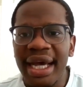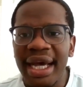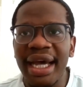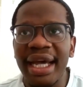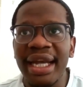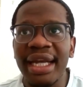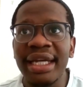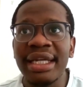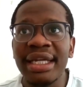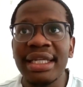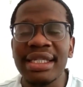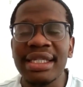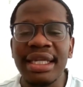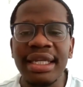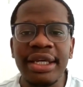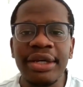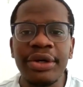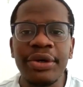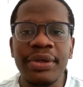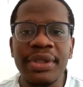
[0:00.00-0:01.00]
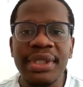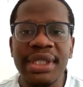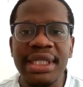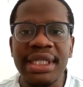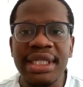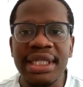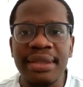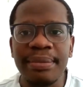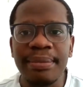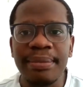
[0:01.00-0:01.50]
And it's an
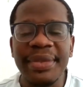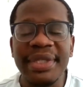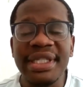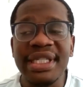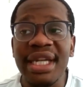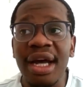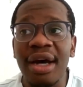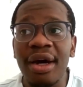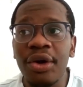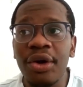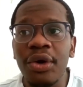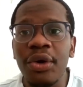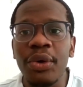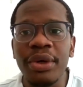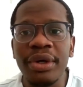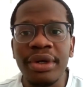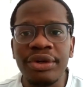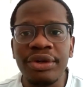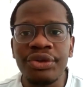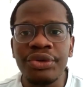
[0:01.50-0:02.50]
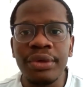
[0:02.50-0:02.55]
ecosystem. It's now grown